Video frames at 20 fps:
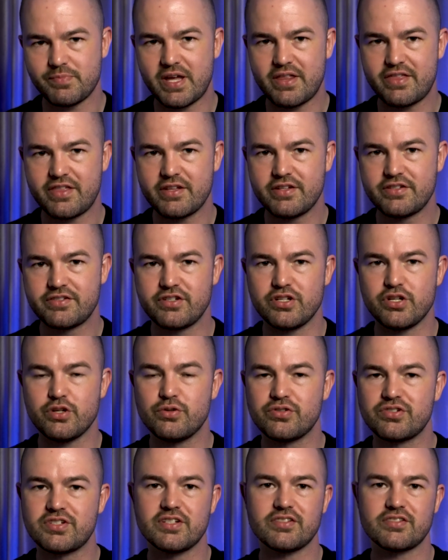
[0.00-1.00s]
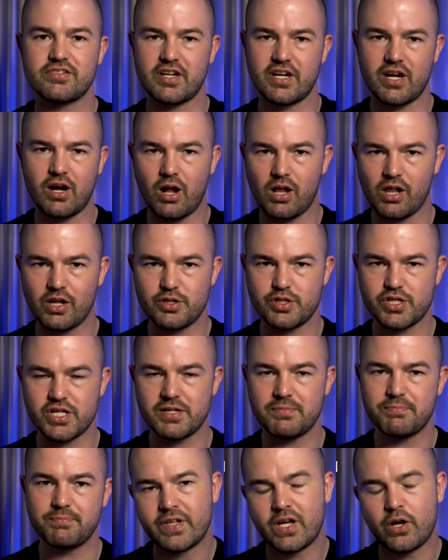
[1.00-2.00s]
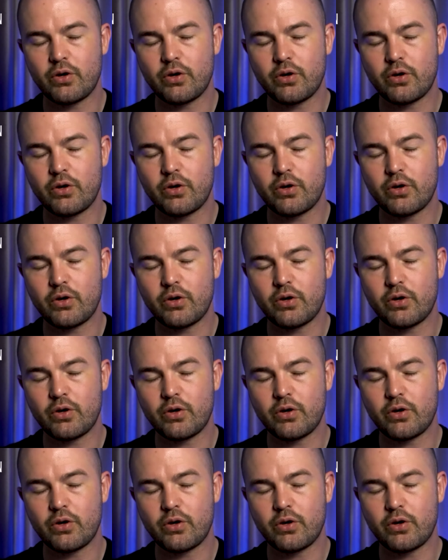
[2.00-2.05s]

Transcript: methods used in psychology.